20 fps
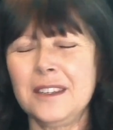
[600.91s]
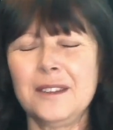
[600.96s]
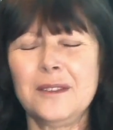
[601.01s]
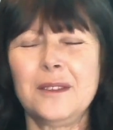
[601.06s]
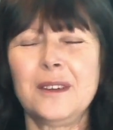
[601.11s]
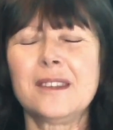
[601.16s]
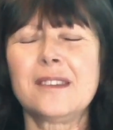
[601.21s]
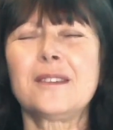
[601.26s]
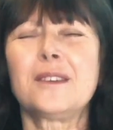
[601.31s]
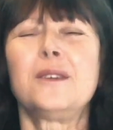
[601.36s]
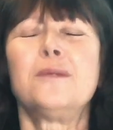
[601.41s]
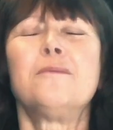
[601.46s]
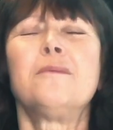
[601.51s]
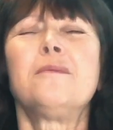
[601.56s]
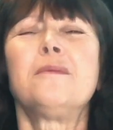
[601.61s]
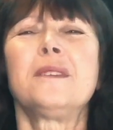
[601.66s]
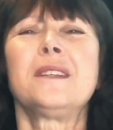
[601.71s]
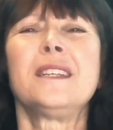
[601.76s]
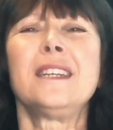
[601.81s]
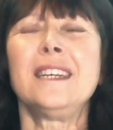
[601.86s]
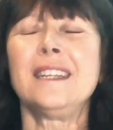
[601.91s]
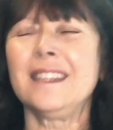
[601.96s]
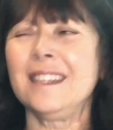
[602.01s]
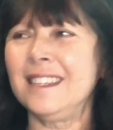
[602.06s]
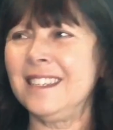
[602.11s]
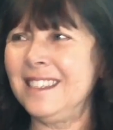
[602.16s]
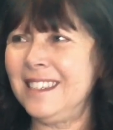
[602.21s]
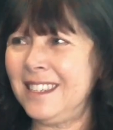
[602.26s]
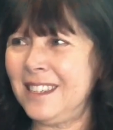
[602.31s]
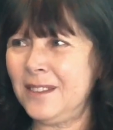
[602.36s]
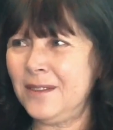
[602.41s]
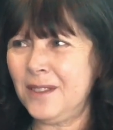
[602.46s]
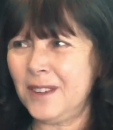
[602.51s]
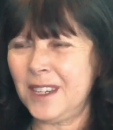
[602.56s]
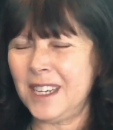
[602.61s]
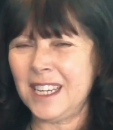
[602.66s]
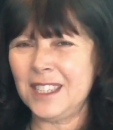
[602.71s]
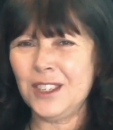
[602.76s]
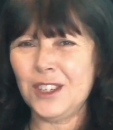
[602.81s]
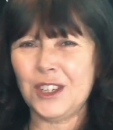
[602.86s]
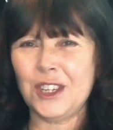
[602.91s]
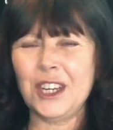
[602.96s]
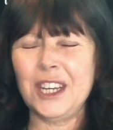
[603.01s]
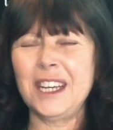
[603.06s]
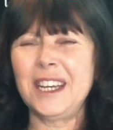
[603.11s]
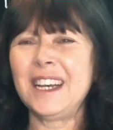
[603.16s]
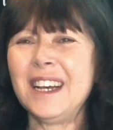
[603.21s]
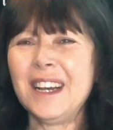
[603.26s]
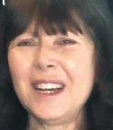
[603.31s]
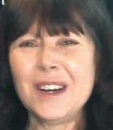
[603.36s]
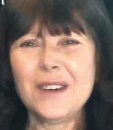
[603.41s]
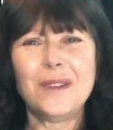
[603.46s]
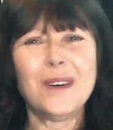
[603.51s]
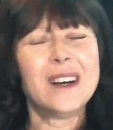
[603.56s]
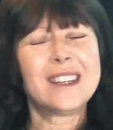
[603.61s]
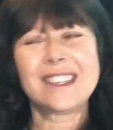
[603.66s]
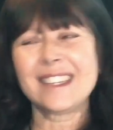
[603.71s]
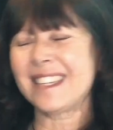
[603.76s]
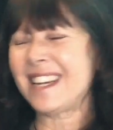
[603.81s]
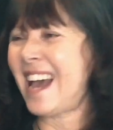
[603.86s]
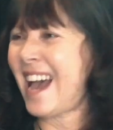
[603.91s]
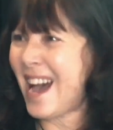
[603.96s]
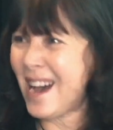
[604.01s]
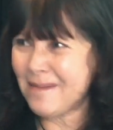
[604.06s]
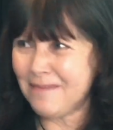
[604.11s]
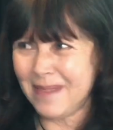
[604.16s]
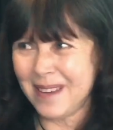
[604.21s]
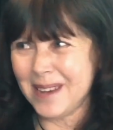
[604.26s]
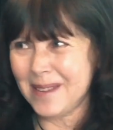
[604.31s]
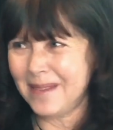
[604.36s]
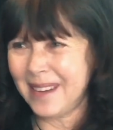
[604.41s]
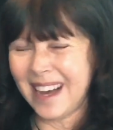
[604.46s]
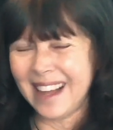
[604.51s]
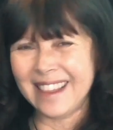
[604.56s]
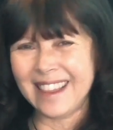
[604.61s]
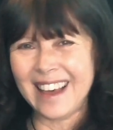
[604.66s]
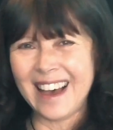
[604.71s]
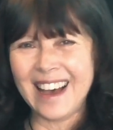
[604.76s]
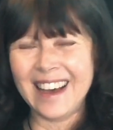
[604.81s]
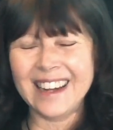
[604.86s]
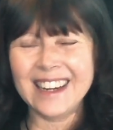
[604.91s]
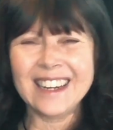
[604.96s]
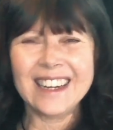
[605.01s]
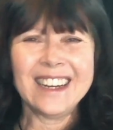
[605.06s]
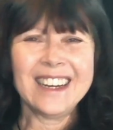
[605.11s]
was completely different, and she wasn't happy about that.